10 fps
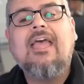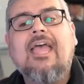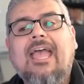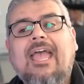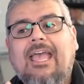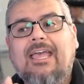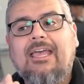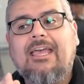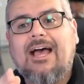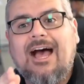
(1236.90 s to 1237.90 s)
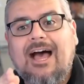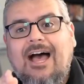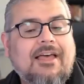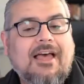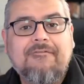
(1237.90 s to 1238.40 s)
And
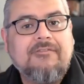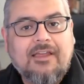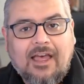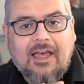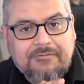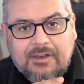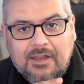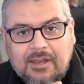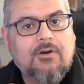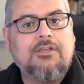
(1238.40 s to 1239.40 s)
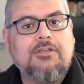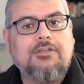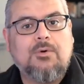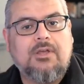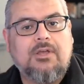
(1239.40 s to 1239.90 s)
I've never
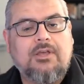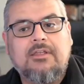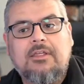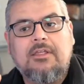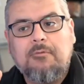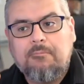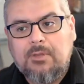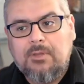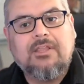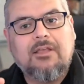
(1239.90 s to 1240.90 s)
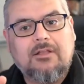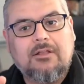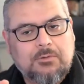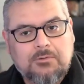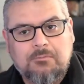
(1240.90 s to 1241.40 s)
enjoyed building on
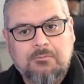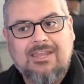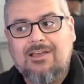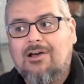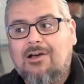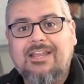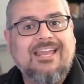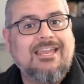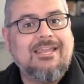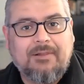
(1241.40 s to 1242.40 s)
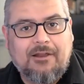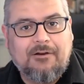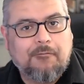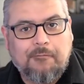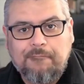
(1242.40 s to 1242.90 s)
social media on any
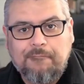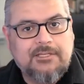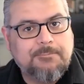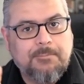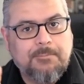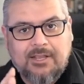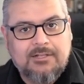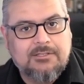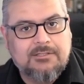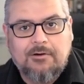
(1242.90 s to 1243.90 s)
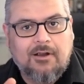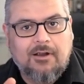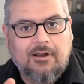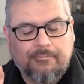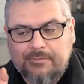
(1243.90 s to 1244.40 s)
platform, Facebook,
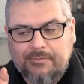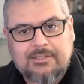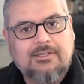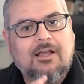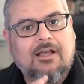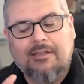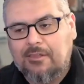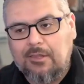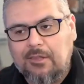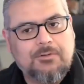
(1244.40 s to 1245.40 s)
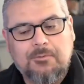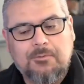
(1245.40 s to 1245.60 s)
Instagram, TikTok, YouTube.